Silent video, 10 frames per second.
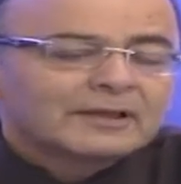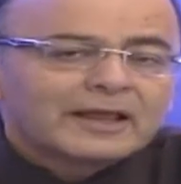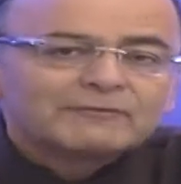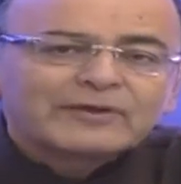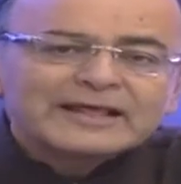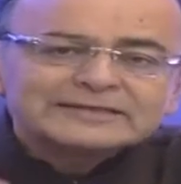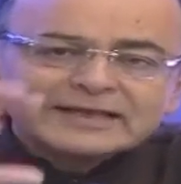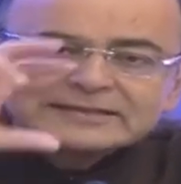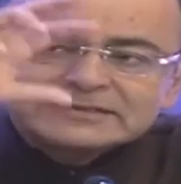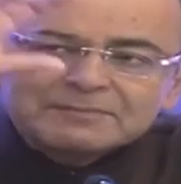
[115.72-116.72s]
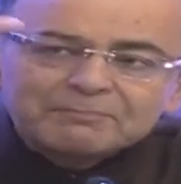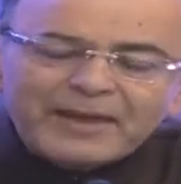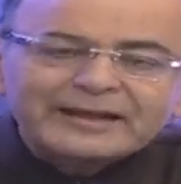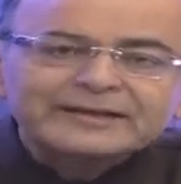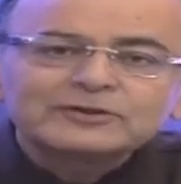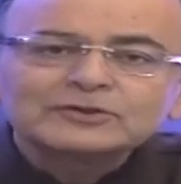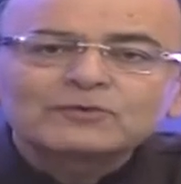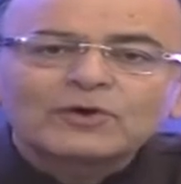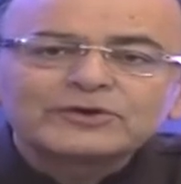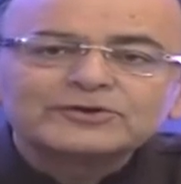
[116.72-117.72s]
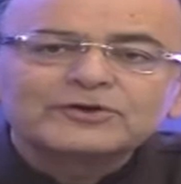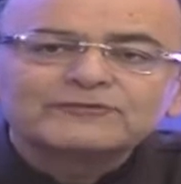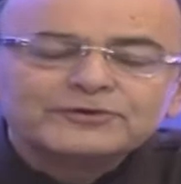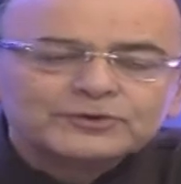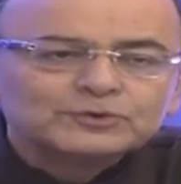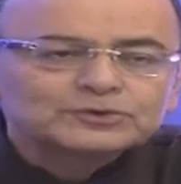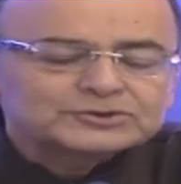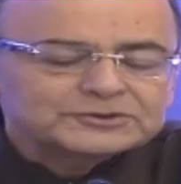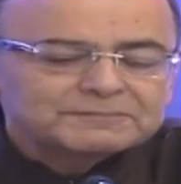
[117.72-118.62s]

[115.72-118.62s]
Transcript: And when I say this impacting on the quality of news,